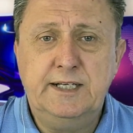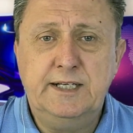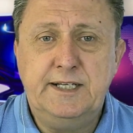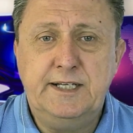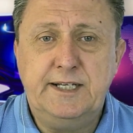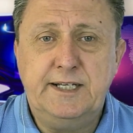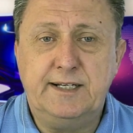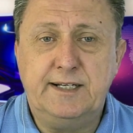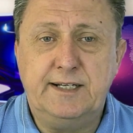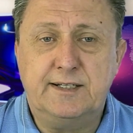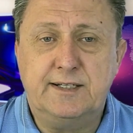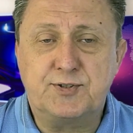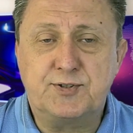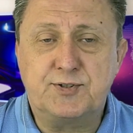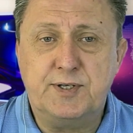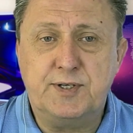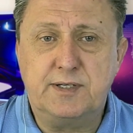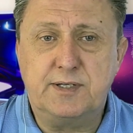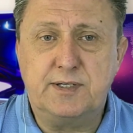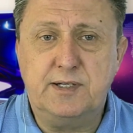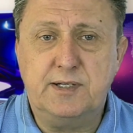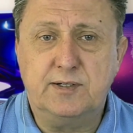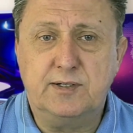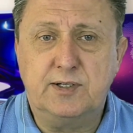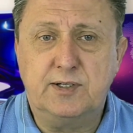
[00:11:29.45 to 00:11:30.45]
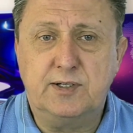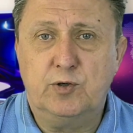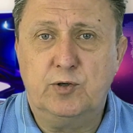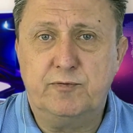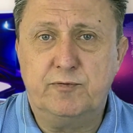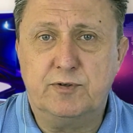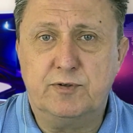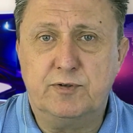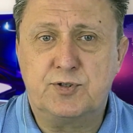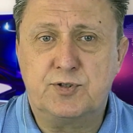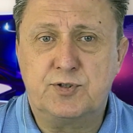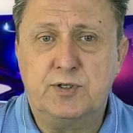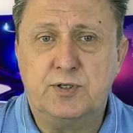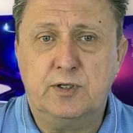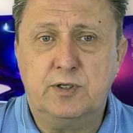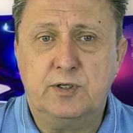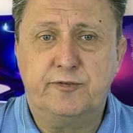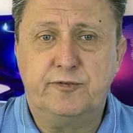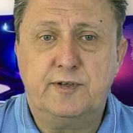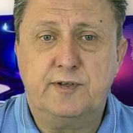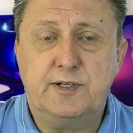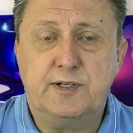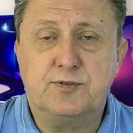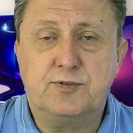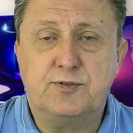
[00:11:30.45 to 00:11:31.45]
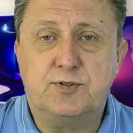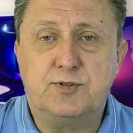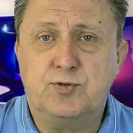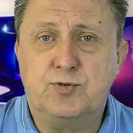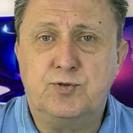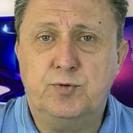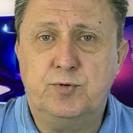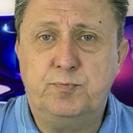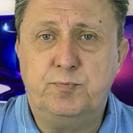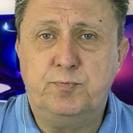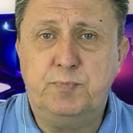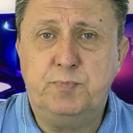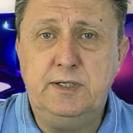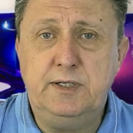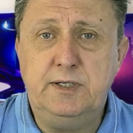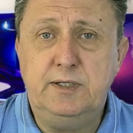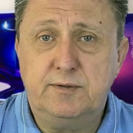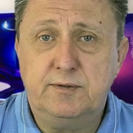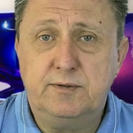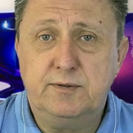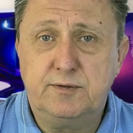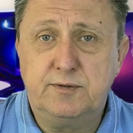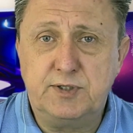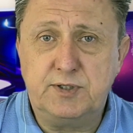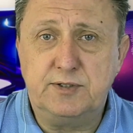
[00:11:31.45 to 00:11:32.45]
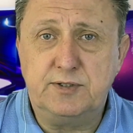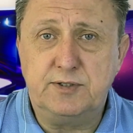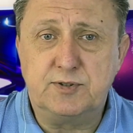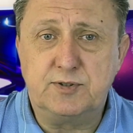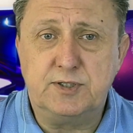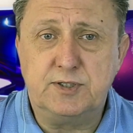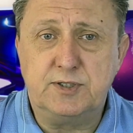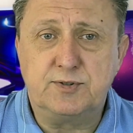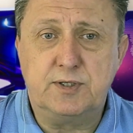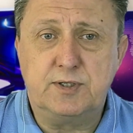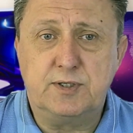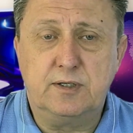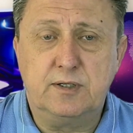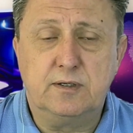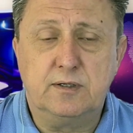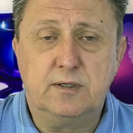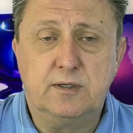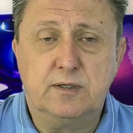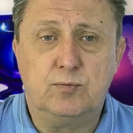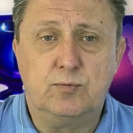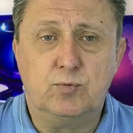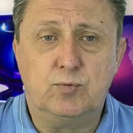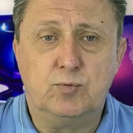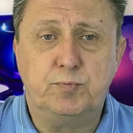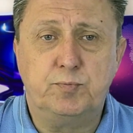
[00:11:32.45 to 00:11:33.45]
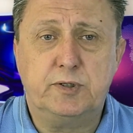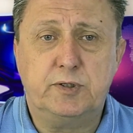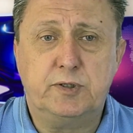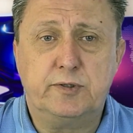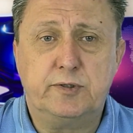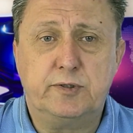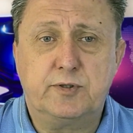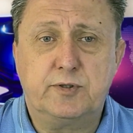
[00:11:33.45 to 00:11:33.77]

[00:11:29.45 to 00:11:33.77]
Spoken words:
it has taken care of itself as it should be, since it's a robot.